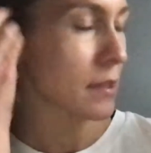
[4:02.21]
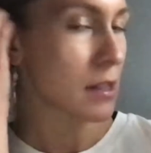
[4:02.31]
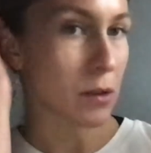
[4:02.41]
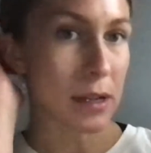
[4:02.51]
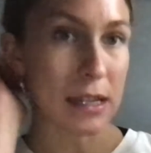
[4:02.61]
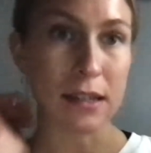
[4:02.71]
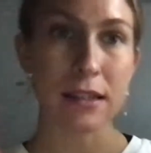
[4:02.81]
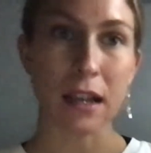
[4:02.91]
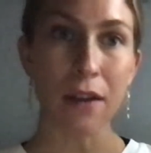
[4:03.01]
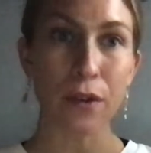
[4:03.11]
So he
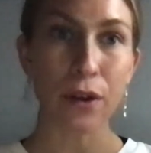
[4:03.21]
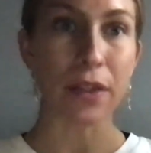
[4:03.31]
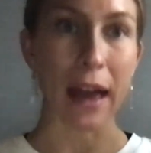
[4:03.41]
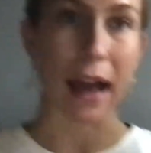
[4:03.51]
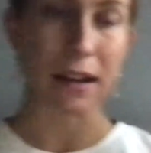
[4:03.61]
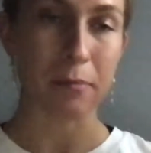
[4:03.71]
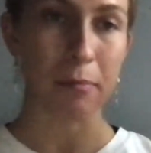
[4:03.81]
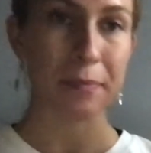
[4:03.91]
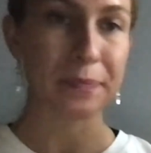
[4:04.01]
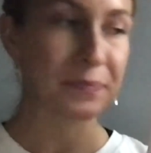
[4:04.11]
discovered that
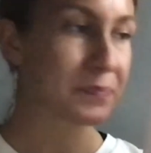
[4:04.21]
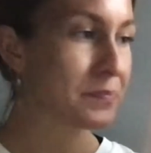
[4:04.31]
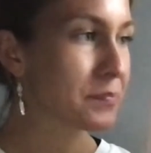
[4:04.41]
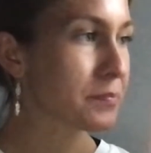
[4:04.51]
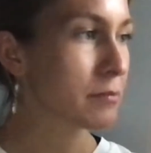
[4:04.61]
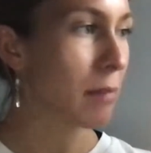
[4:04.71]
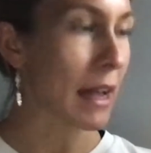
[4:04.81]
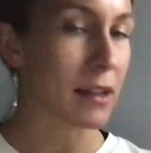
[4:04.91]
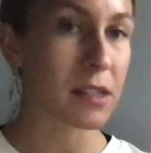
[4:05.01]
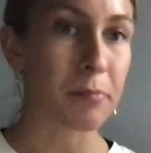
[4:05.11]
by
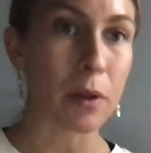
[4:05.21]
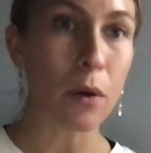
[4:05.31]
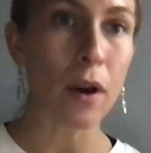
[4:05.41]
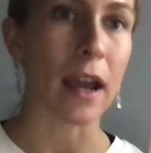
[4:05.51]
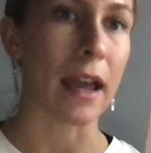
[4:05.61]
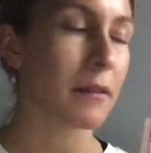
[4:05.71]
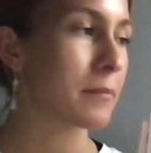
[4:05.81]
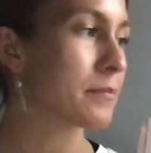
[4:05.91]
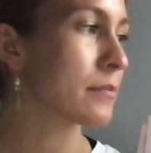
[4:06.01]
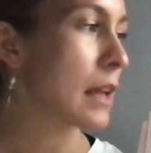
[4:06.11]
exploring.
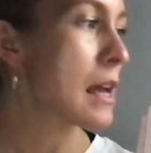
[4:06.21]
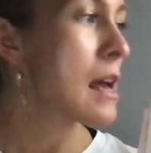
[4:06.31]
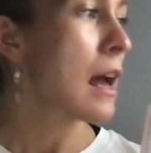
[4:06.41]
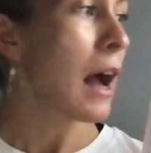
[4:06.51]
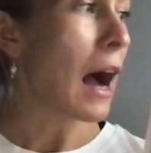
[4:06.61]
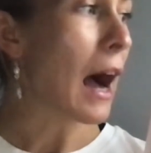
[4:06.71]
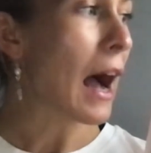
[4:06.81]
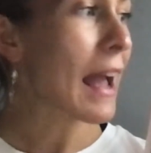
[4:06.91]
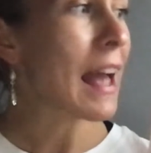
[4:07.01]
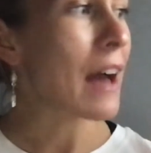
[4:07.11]

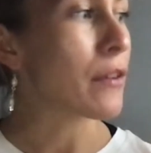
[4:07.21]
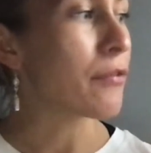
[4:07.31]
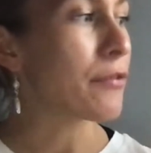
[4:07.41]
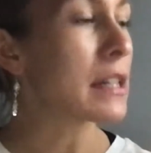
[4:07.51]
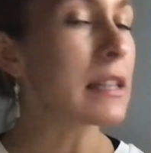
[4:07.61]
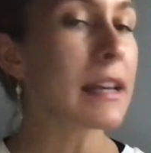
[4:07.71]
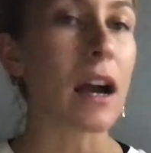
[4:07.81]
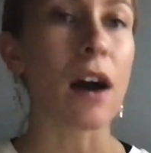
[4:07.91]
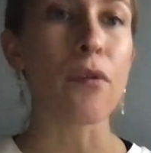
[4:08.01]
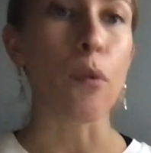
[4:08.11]
I have a feeling
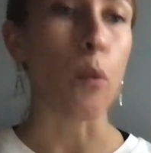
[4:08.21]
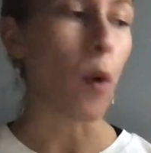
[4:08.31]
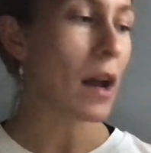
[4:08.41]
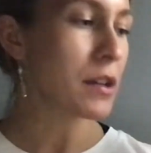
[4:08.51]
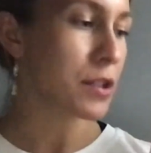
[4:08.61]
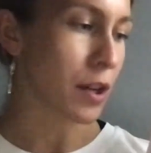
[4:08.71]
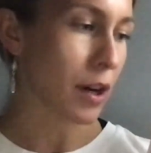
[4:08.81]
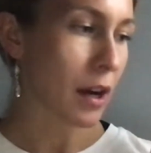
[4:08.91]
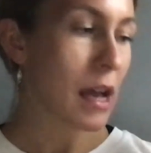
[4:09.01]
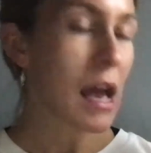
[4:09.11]
of wonder.